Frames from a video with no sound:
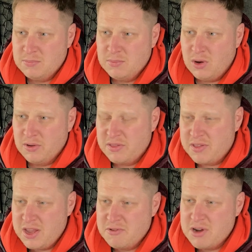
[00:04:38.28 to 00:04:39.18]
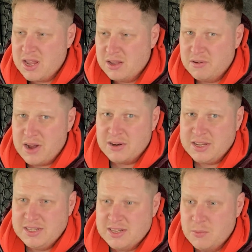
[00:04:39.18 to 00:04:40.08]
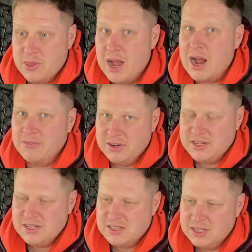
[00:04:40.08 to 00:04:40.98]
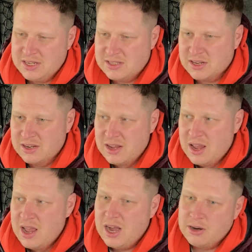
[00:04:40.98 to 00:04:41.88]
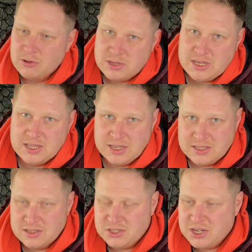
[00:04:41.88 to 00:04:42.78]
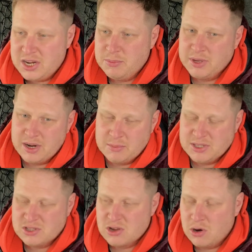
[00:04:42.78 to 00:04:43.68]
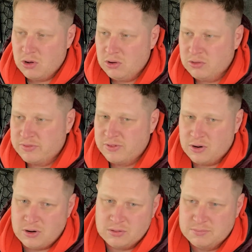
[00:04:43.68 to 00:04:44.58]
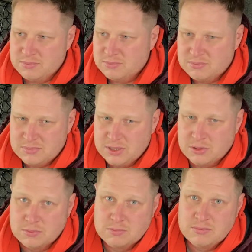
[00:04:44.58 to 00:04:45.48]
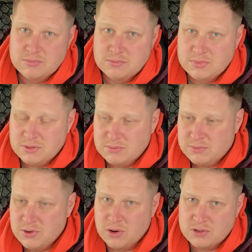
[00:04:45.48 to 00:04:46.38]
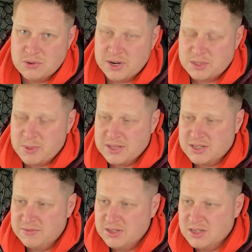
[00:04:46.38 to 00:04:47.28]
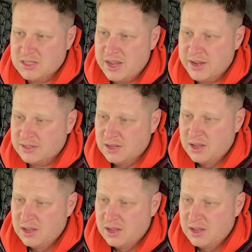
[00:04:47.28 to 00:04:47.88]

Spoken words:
on a theory around heating without having a diesel heater. I know diesel heaters are cheap and get them installed for, you know, not too expensive these days.